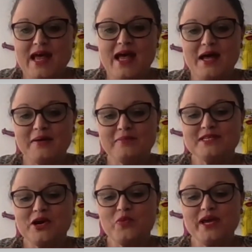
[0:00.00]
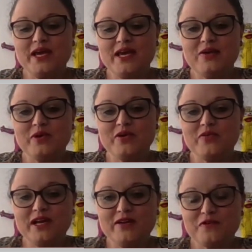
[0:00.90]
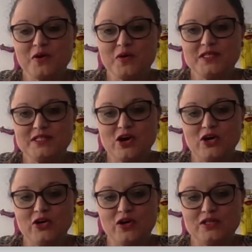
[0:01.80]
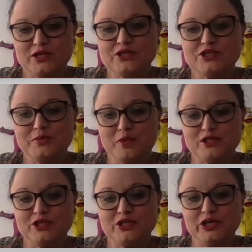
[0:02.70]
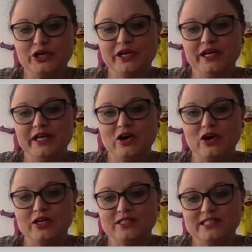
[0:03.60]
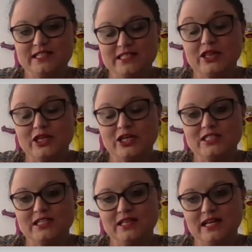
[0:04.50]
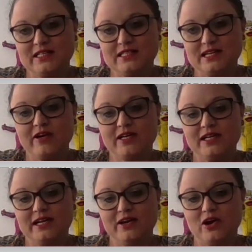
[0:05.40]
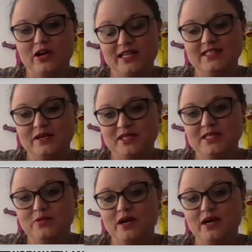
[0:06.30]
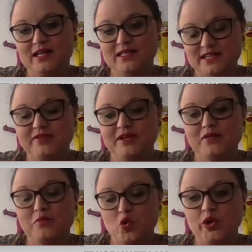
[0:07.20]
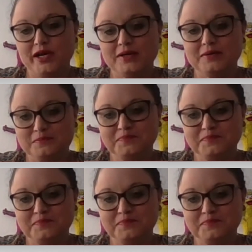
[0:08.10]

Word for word: Um, so we we really focus on on social emotional learning on season 13 that's currently on SABC One at seven in the morning.